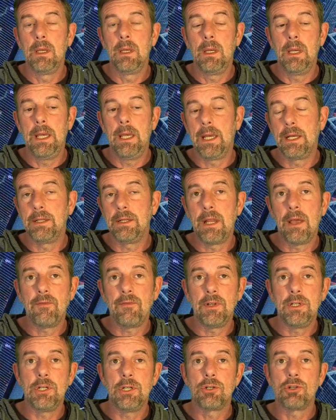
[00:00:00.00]
It can
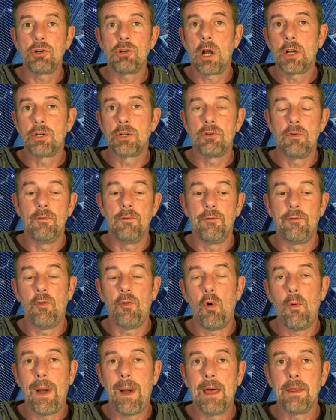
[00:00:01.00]
definitely structure and
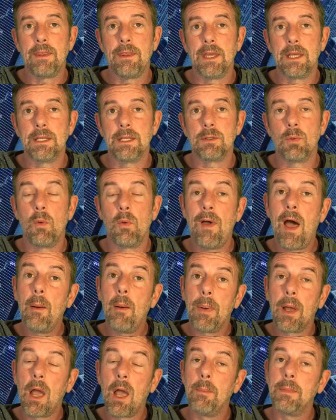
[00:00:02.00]
format things without
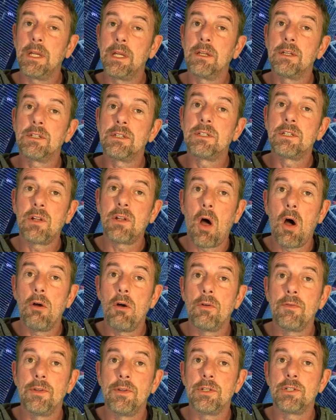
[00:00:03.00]
becoming the star
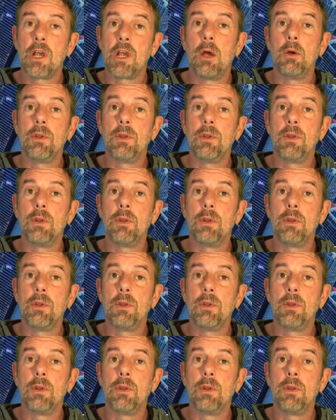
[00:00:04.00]
of the show.